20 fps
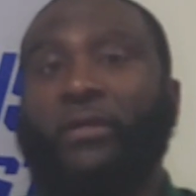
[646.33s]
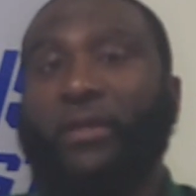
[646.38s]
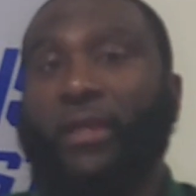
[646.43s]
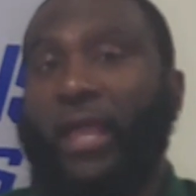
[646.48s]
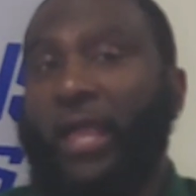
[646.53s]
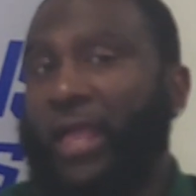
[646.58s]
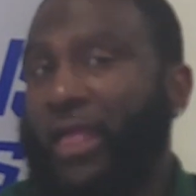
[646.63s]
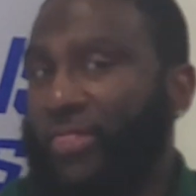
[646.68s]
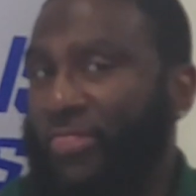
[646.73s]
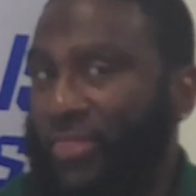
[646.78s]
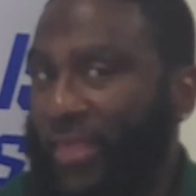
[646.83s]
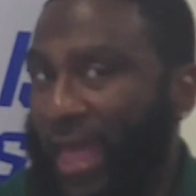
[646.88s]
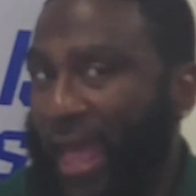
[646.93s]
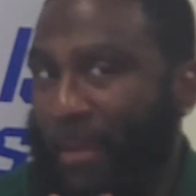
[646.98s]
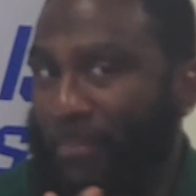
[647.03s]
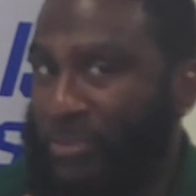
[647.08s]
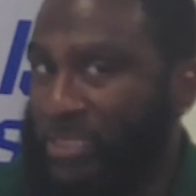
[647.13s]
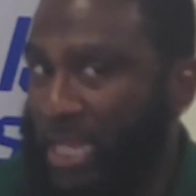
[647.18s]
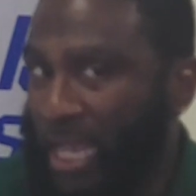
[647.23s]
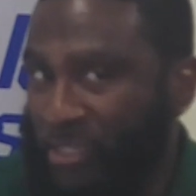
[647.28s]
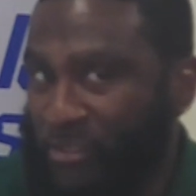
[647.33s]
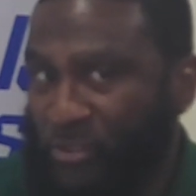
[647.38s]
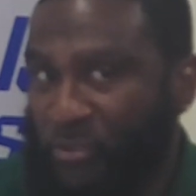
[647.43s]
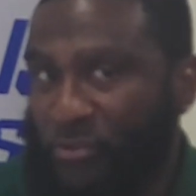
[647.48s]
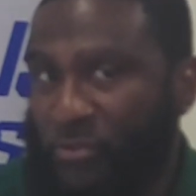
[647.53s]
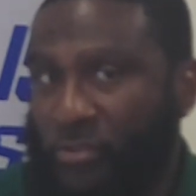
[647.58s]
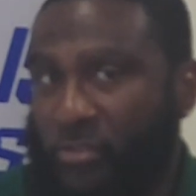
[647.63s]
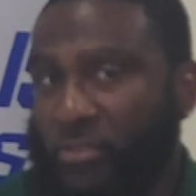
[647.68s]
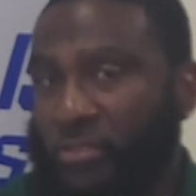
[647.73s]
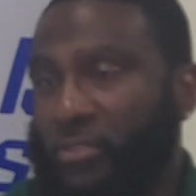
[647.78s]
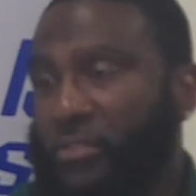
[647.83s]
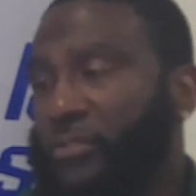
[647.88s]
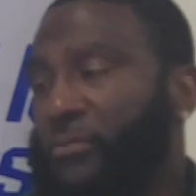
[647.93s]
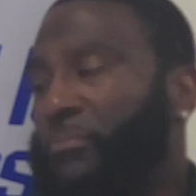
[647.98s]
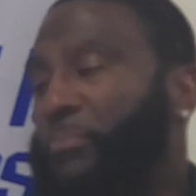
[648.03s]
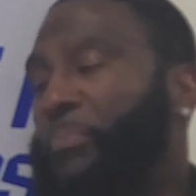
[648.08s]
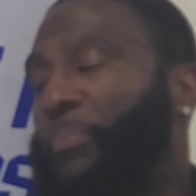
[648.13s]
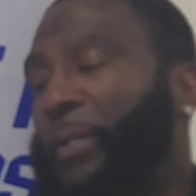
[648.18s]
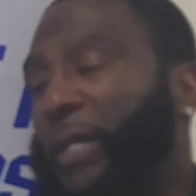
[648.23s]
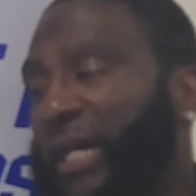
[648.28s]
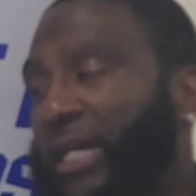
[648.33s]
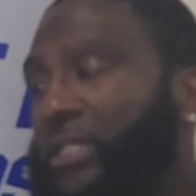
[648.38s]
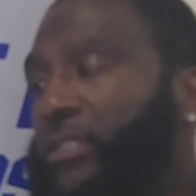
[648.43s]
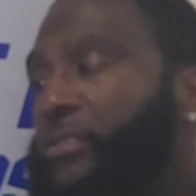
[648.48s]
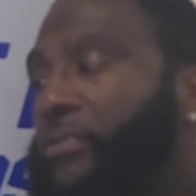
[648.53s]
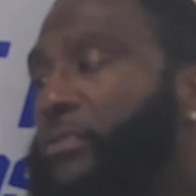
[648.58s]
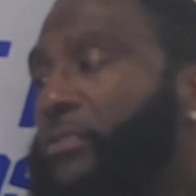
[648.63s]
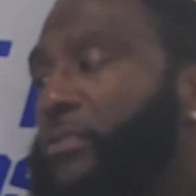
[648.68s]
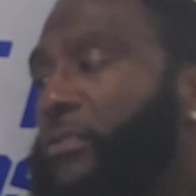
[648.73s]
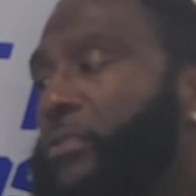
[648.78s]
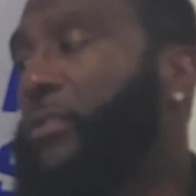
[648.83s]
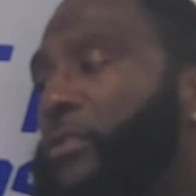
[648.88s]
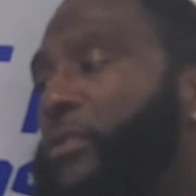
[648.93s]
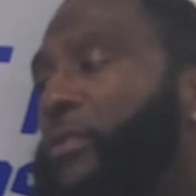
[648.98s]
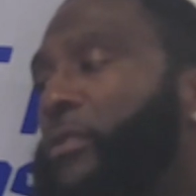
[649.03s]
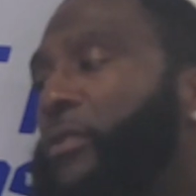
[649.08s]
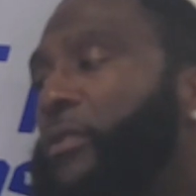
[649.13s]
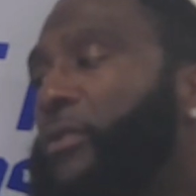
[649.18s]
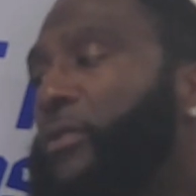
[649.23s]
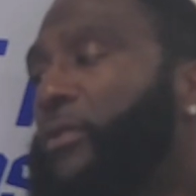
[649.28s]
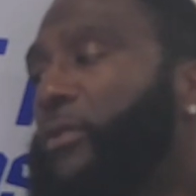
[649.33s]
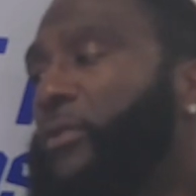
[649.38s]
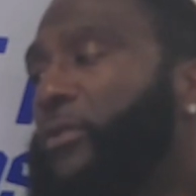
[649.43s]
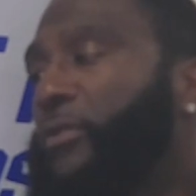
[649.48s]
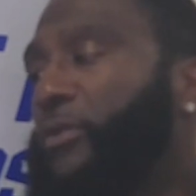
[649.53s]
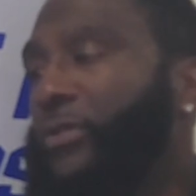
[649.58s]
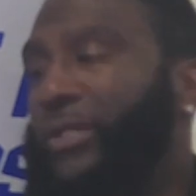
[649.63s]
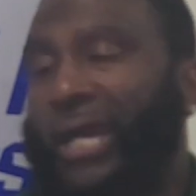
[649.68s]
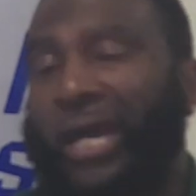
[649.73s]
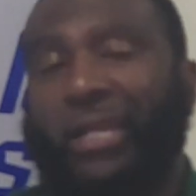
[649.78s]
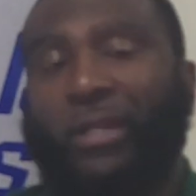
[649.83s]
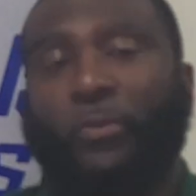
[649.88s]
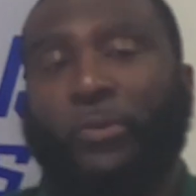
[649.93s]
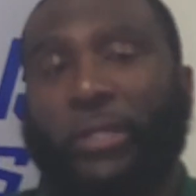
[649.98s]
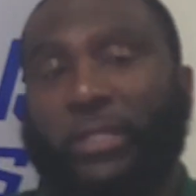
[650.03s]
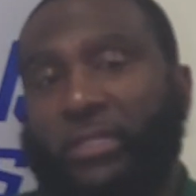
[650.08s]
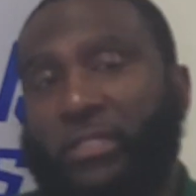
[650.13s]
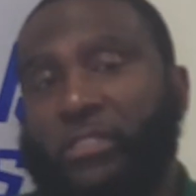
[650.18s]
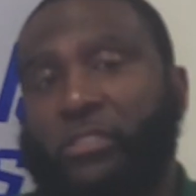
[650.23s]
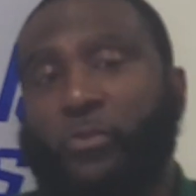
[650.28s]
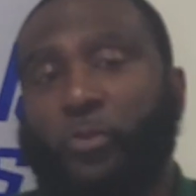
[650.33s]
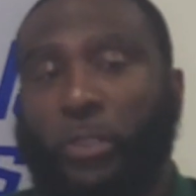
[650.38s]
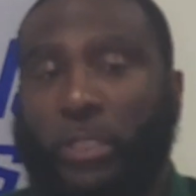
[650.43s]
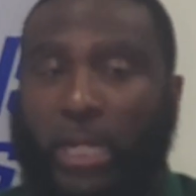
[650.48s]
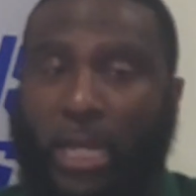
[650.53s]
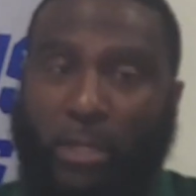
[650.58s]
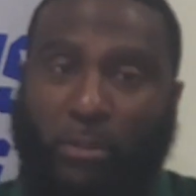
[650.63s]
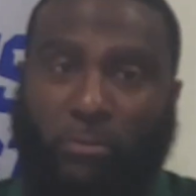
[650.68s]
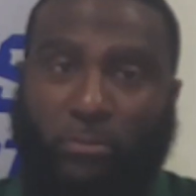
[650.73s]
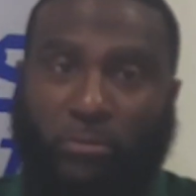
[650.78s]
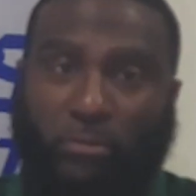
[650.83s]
and the appetizers, but you got to wait this one out.